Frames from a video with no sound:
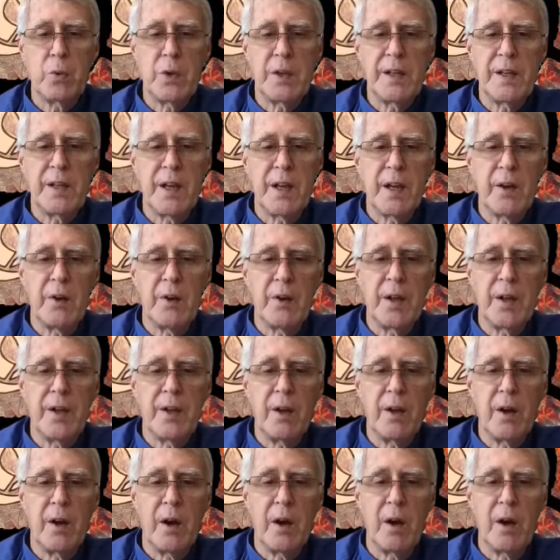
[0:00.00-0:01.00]
we carry
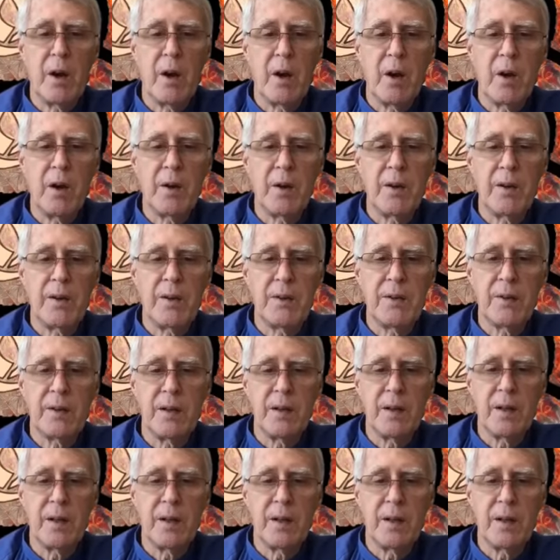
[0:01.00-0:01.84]
in our hearts